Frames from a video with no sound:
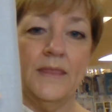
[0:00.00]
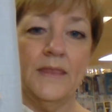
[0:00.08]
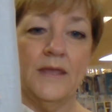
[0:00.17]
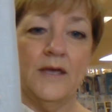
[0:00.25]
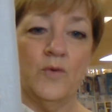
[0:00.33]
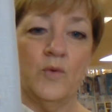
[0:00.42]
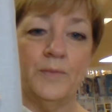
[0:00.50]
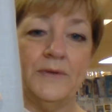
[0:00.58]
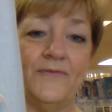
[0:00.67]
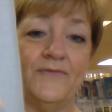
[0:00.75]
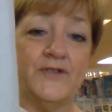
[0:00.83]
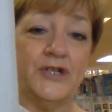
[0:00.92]
It will be
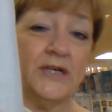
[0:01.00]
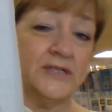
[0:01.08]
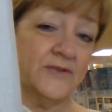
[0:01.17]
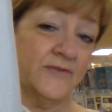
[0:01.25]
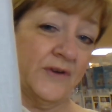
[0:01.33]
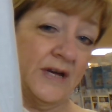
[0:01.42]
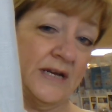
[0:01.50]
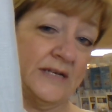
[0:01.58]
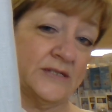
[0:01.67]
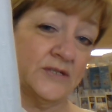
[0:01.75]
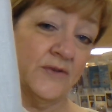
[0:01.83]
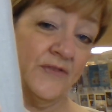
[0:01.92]
just fine.
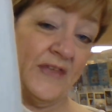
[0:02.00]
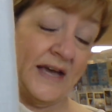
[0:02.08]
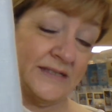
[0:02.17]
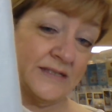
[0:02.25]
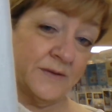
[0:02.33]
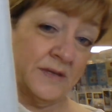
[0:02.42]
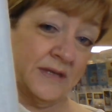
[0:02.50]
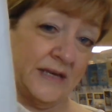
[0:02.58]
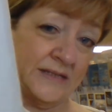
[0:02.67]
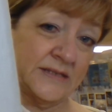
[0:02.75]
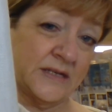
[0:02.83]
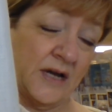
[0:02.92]
So that's
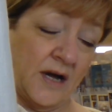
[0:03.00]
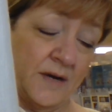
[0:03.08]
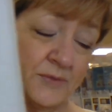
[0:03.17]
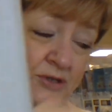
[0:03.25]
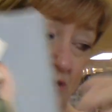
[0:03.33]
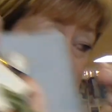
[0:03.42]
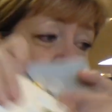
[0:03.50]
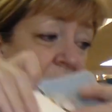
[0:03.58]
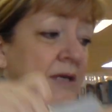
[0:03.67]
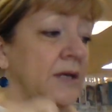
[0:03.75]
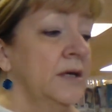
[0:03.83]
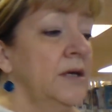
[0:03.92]
an option.
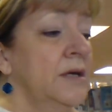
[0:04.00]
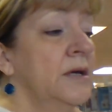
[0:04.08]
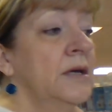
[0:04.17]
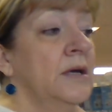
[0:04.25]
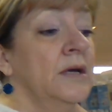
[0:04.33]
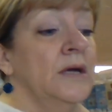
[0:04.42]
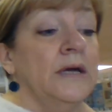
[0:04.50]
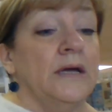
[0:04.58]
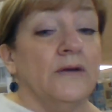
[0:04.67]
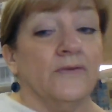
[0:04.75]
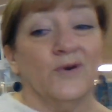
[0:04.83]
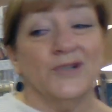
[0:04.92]

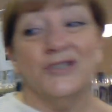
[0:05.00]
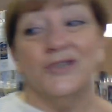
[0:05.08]
Of course, you